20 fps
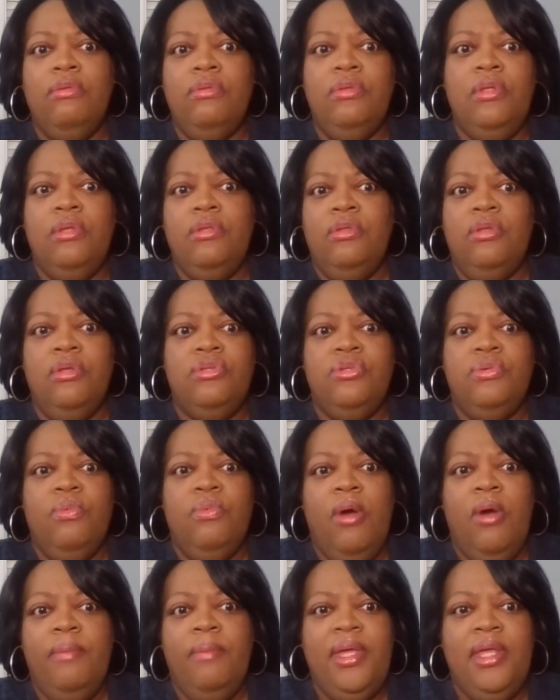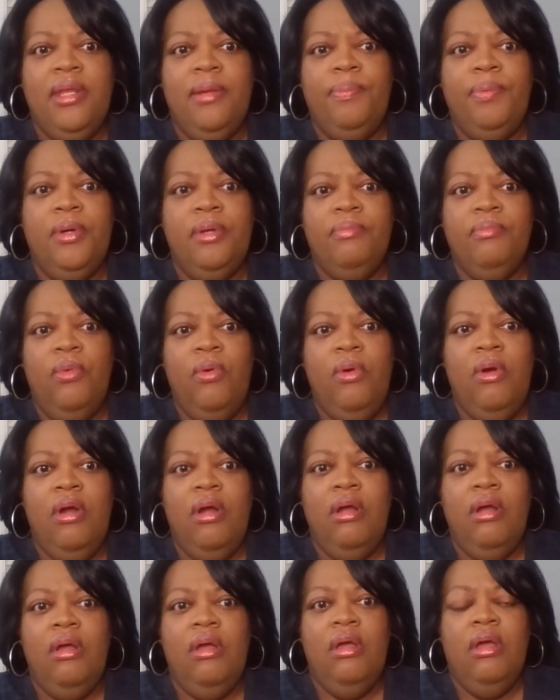did you want me to put
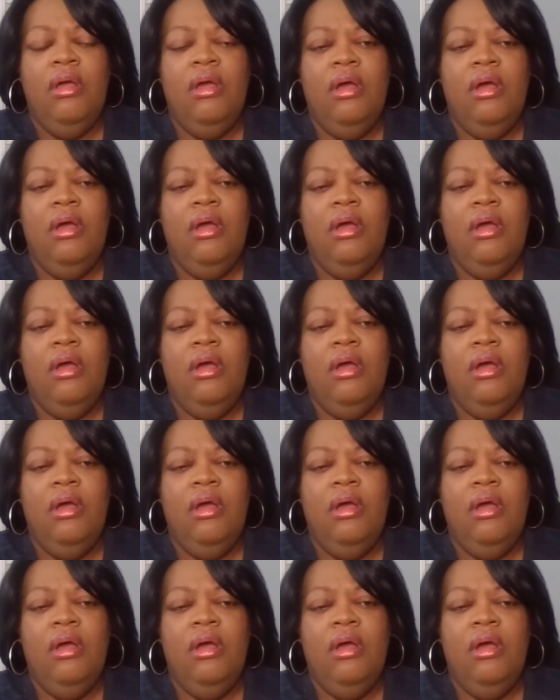more